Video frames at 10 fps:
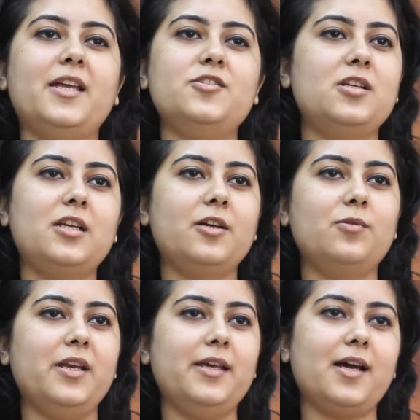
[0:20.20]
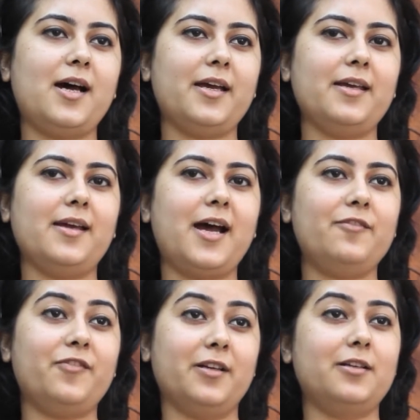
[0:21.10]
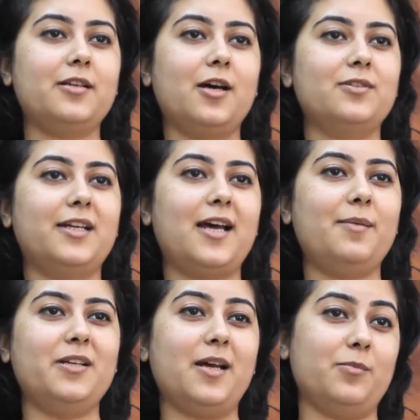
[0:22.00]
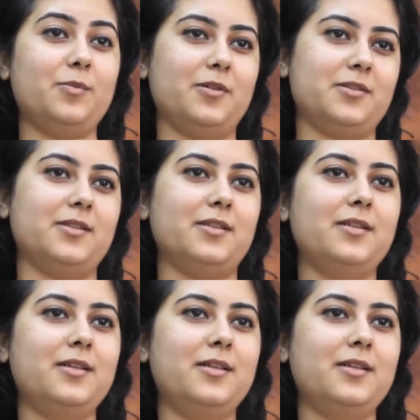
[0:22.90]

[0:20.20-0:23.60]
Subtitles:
engineering only, I had figured it out that I'm a number person.